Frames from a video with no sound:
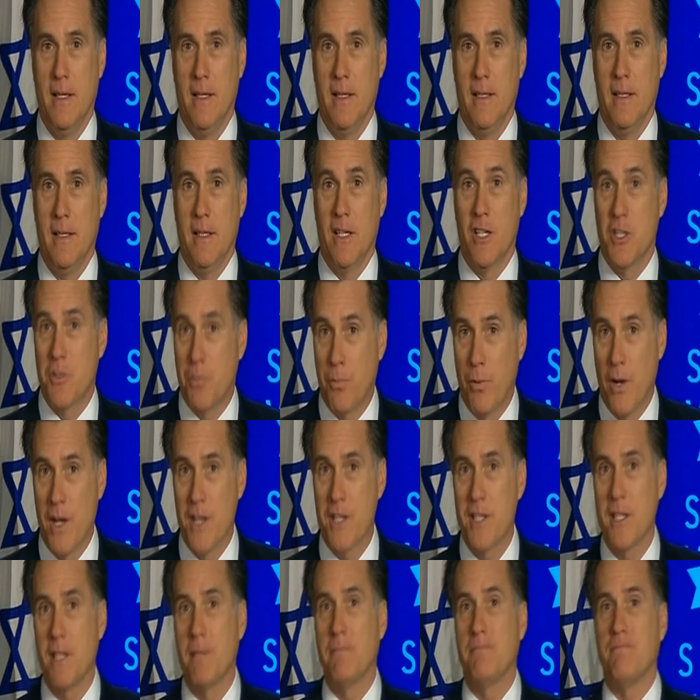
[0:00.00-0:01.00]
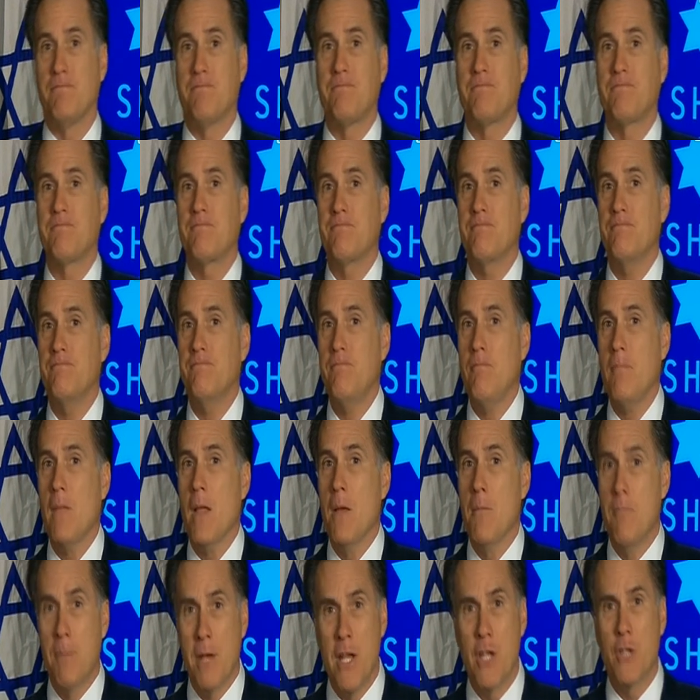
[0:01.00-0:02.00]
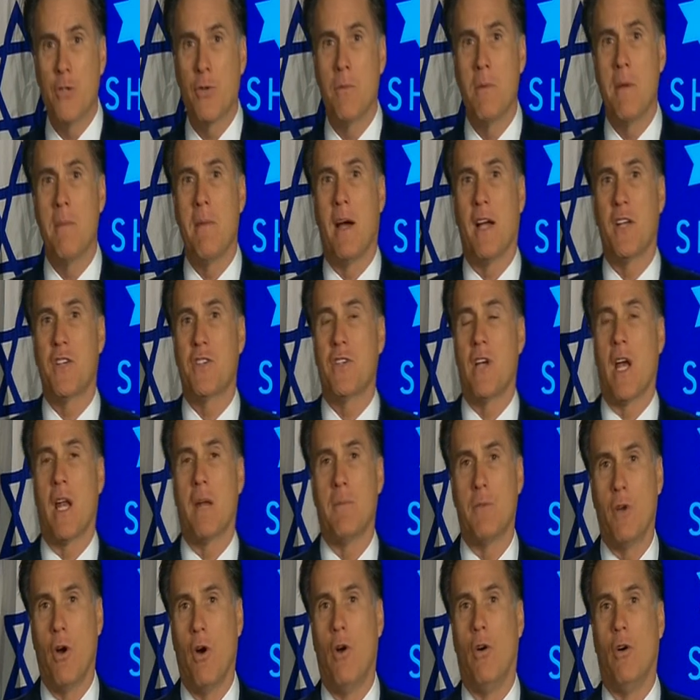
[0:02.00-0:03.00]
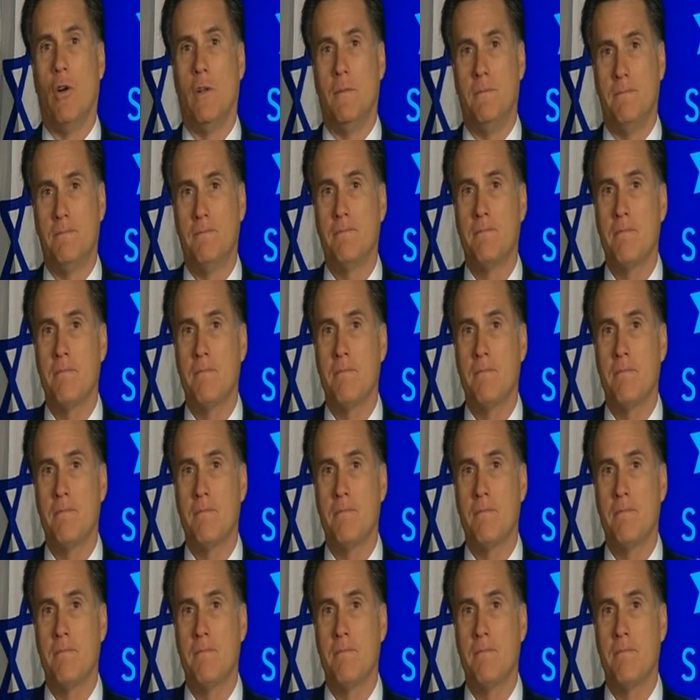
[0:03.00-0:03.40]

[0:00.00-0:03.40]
As president, peace will be my solemn goal.